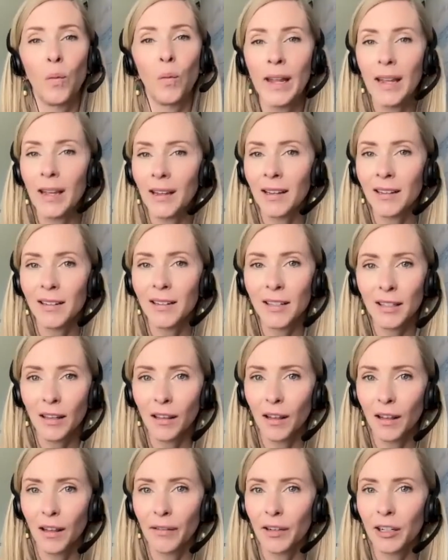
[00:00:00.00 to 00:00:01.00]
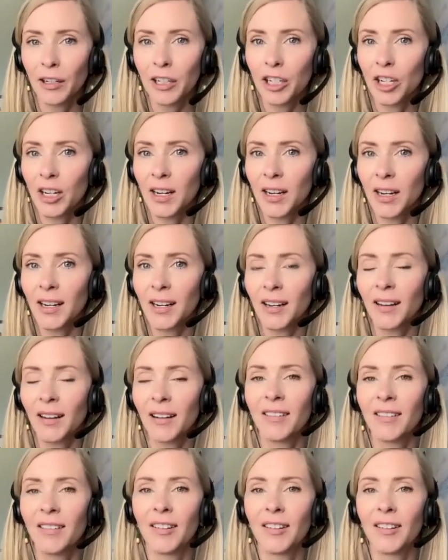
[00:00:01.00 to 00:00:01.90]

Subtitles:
weakens the liver chi,